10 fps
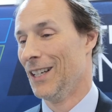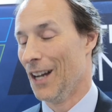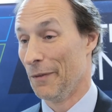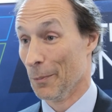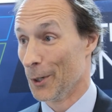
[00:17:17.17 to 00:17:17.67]

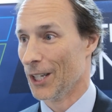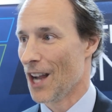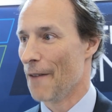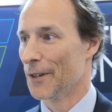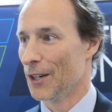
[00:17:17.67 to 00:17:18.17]
I feel pretty
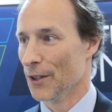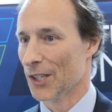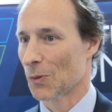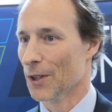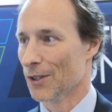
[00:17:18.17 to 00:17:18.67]
confident on
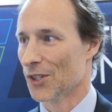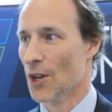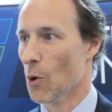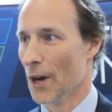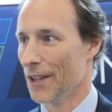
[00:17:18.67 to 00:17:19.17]
this one. There's
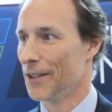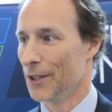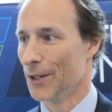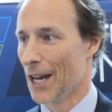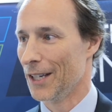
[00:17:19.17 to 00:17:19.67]
no way that the
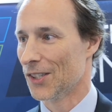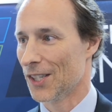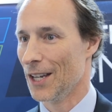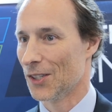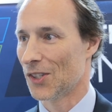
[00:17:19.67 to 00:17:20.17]
United
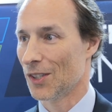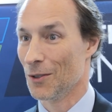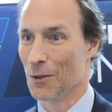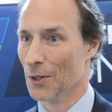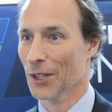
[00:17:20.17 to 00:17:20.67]
States
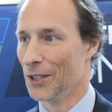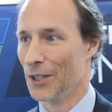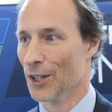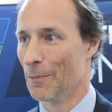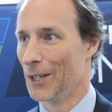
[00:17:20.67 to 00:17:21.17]
or really the
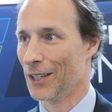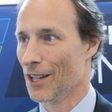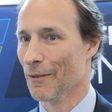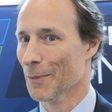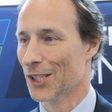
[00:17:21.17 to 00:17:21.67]
European
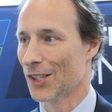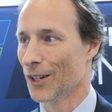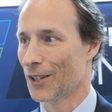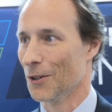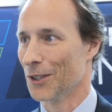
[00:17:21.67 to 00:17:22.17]
governments
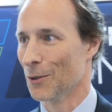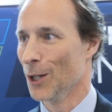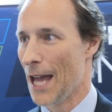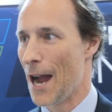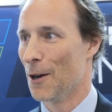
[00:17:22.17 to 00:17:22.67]
are going to
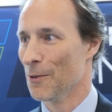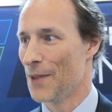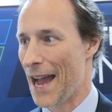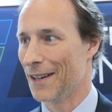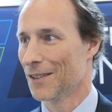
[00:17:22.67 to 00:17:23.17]
allow
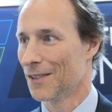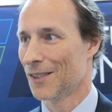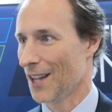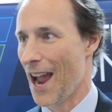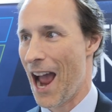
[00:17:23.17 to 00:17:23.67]
that
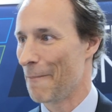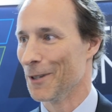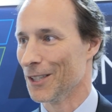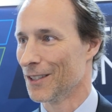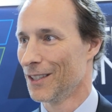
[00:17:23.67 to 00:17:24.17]
to
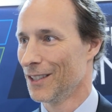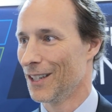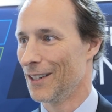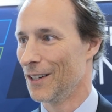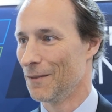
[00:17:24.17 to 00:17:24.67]
happen.
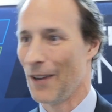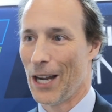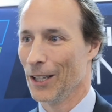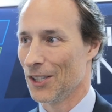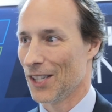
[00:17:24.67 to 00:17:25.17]
It
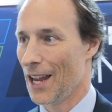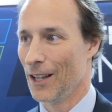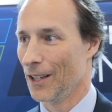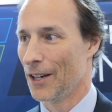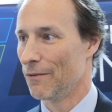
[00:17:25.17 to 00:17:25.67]
violates the
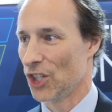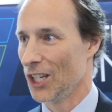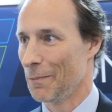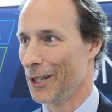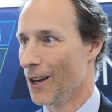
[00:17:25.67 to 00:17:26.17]
hell out of
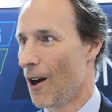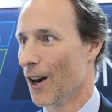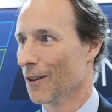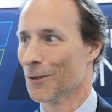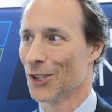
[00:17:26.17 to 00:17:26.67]

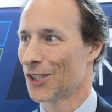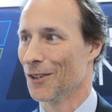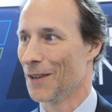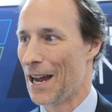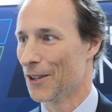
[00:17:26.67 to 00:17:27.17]
GDPR, which
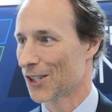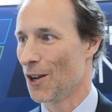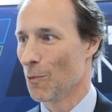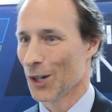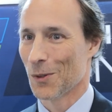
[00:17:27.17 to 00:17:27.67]
how this
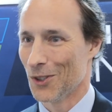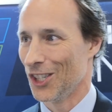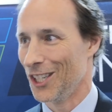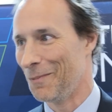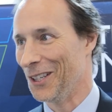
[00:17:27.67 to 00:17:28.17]
all works with
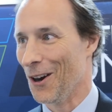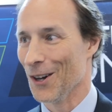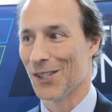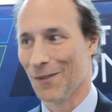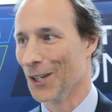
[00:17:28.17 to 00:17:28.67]

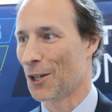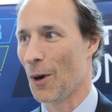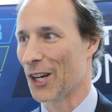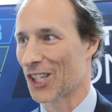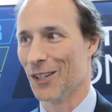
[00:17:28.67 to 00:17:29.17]
GDPR is very
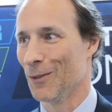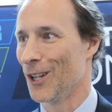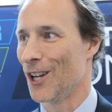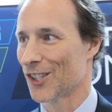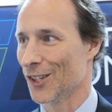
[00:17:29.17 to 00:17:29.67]
questionable
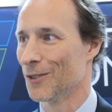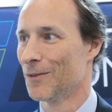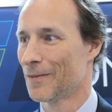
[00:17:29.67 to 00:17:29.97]
also.